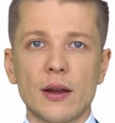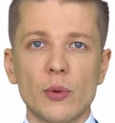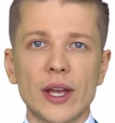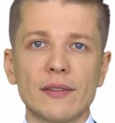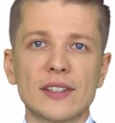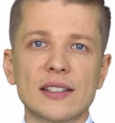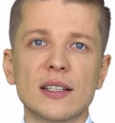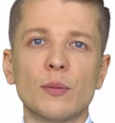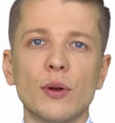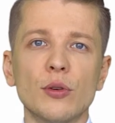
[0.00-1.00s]
We have
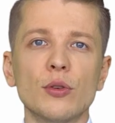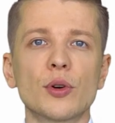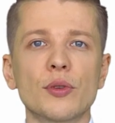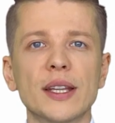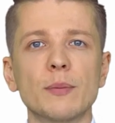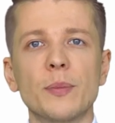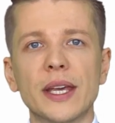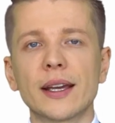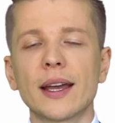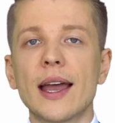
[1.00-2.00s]
tested blue, green,
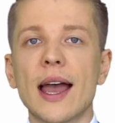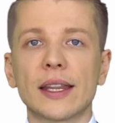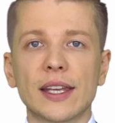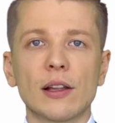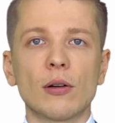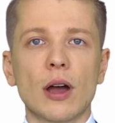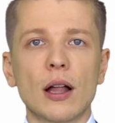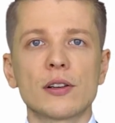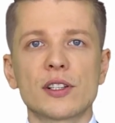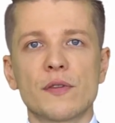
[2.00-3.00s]
pink, and yellow
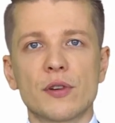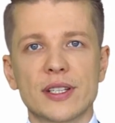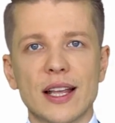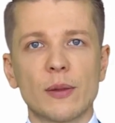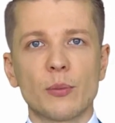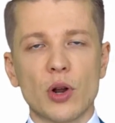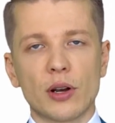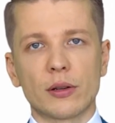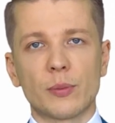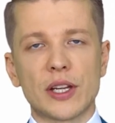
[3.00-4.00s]
colors for a selling
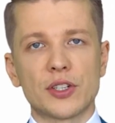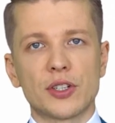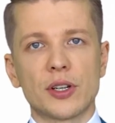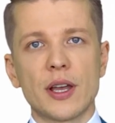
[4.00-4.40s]
product page.